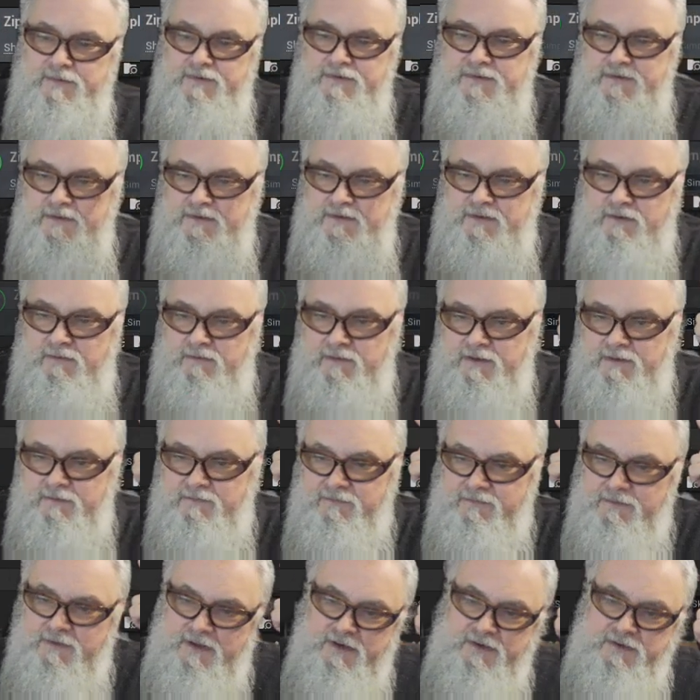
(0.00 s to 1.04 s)
You see the green
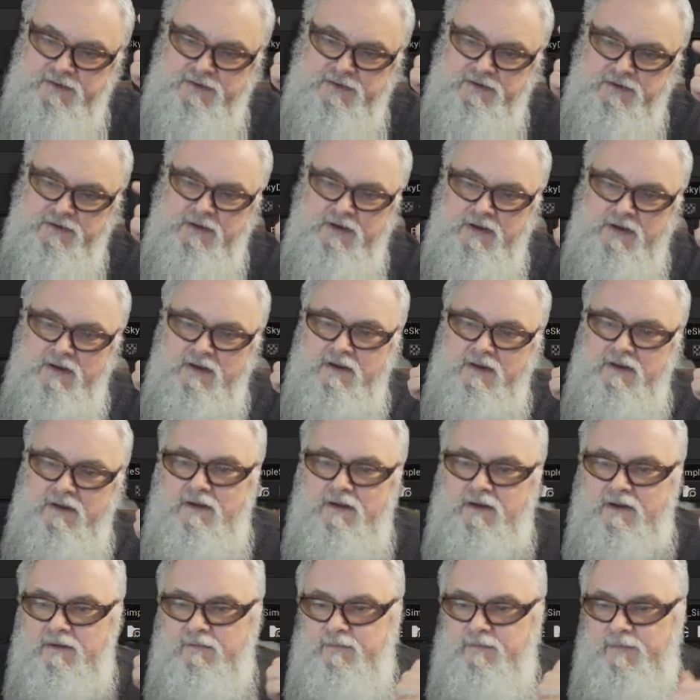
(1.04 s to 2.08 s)
flash
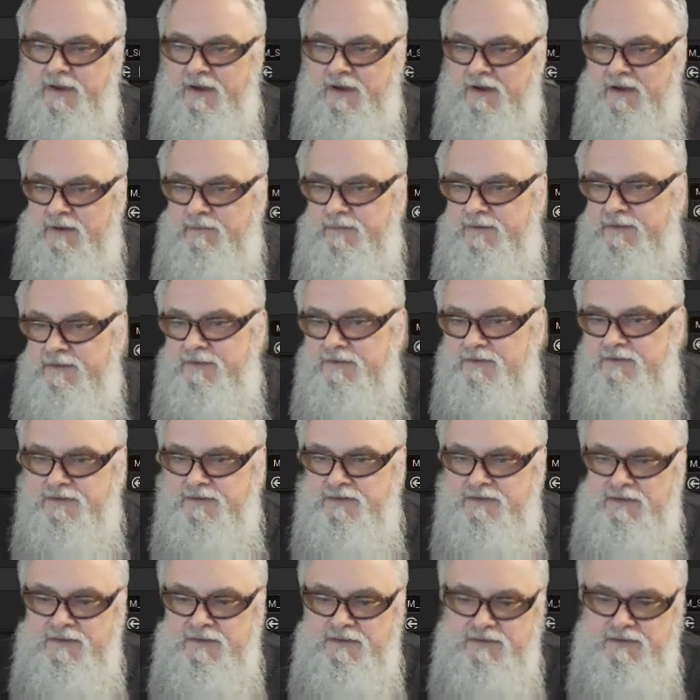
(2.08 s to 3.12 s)
behind me that just
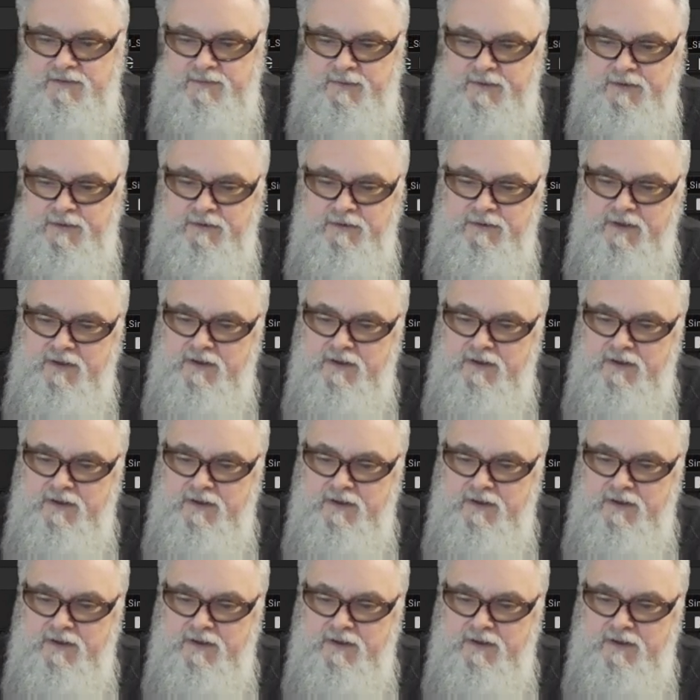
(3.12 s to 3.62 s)
disappeared.